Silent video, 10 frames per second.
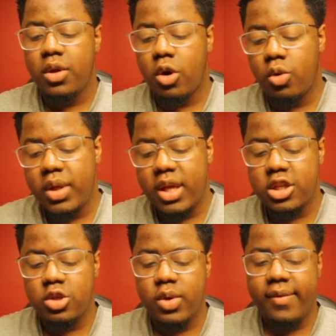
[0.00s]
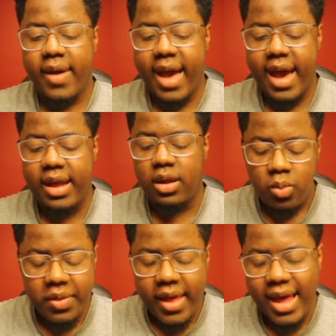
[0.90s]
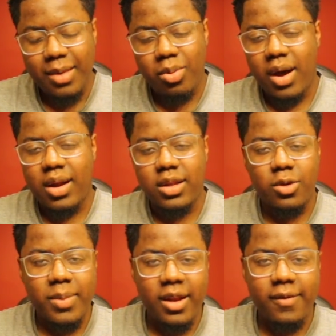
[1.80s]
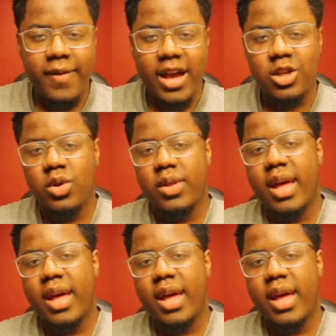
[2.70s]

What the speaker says: The only issue I've had with any product or manufacturer,